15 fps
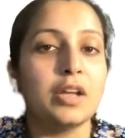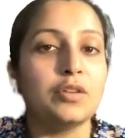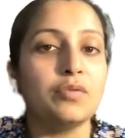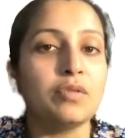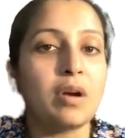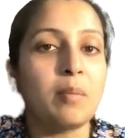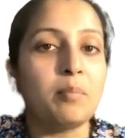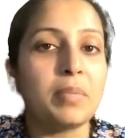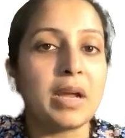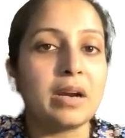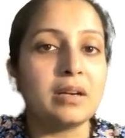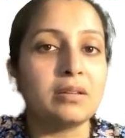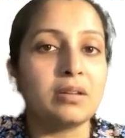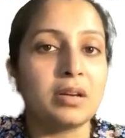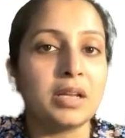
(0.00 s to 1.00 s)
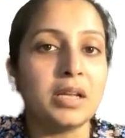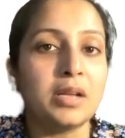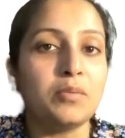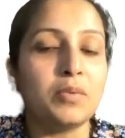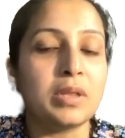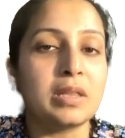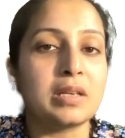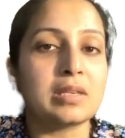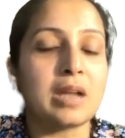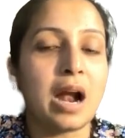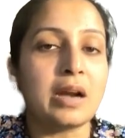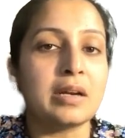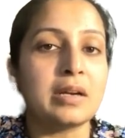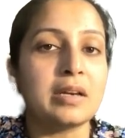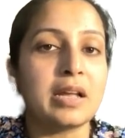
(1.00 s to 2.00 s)
You compare 3 with the
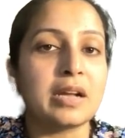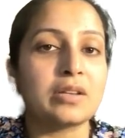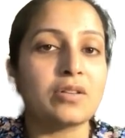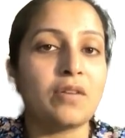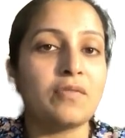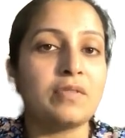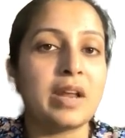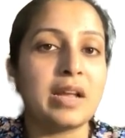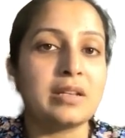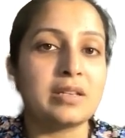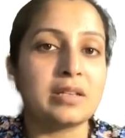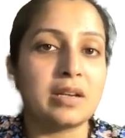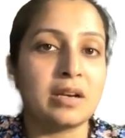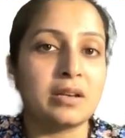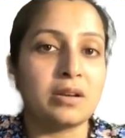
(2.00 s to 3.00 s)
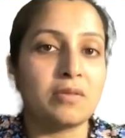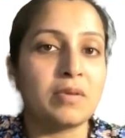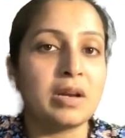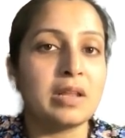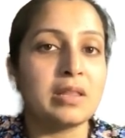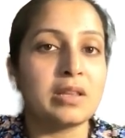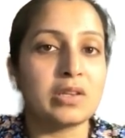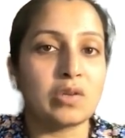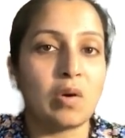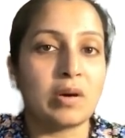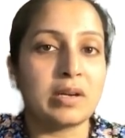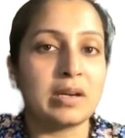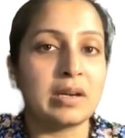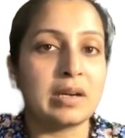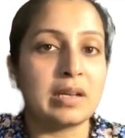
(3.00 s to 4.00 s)
start index of next interval in the
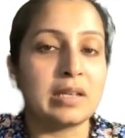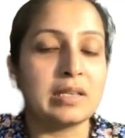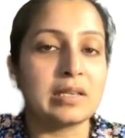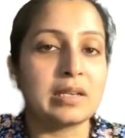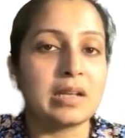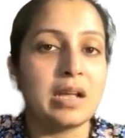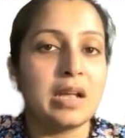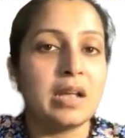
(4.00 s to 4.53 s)
sorted list.